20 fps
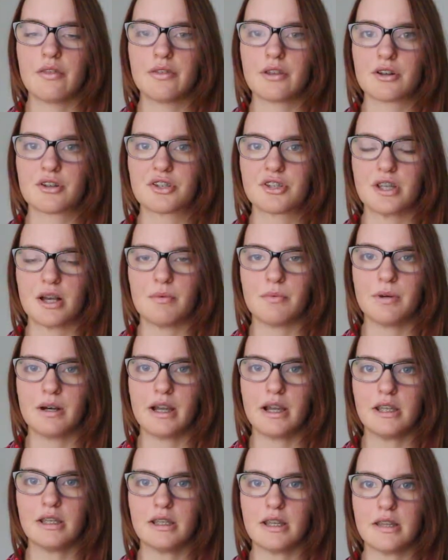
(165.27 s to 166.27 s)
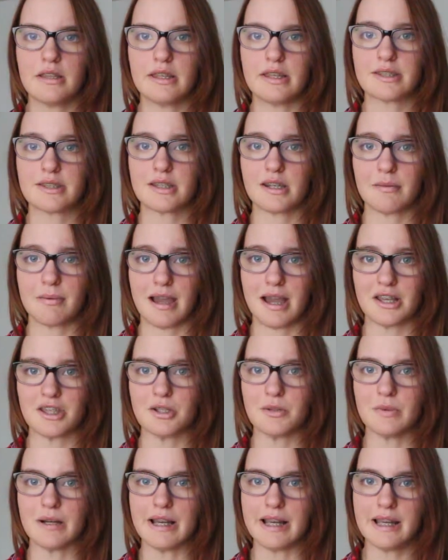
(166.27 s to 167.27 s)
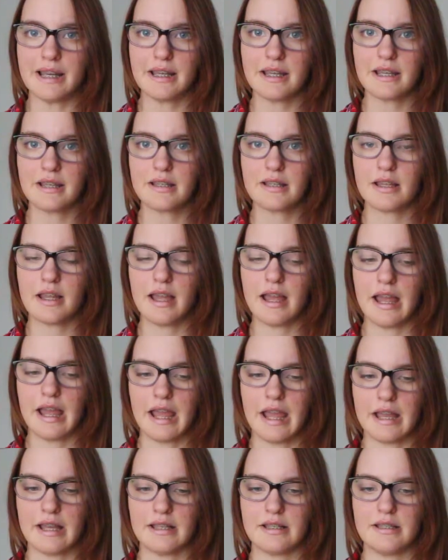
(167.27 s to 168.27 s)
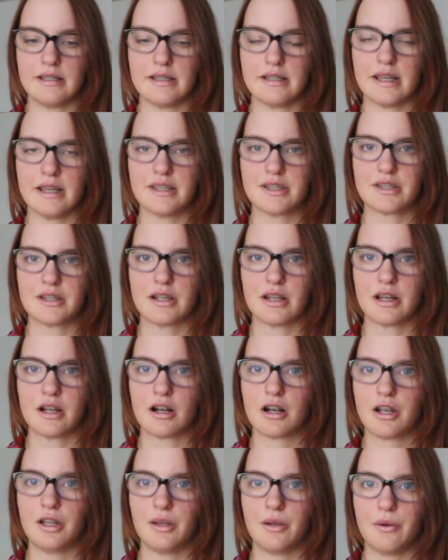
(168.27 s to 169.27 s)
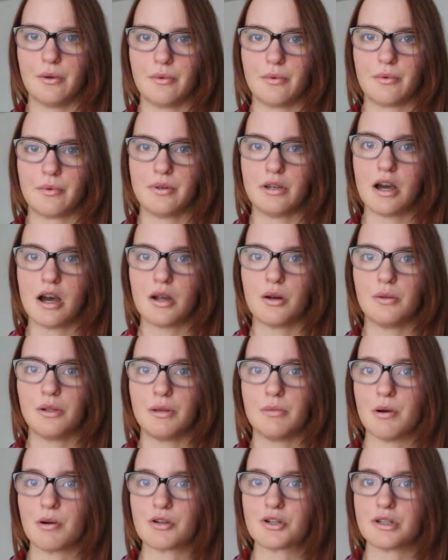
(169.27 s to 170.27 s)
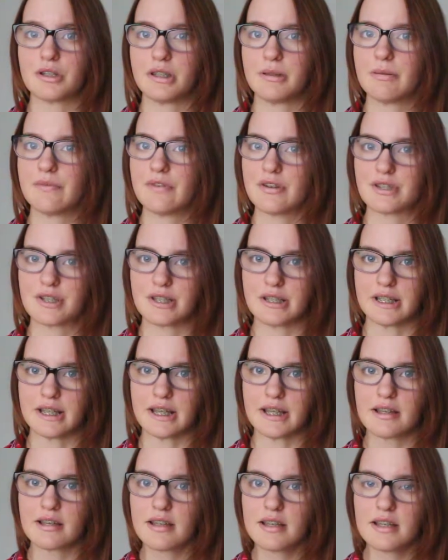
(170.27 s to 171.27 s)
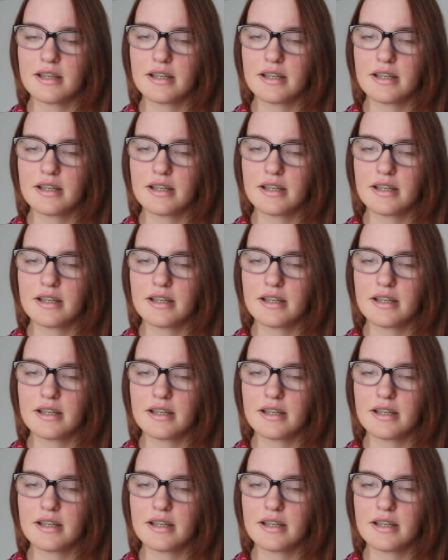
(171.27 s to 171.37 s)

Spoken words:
There's someone that's gonna pass away, and it's gonna hurt you not only emotionally but physically.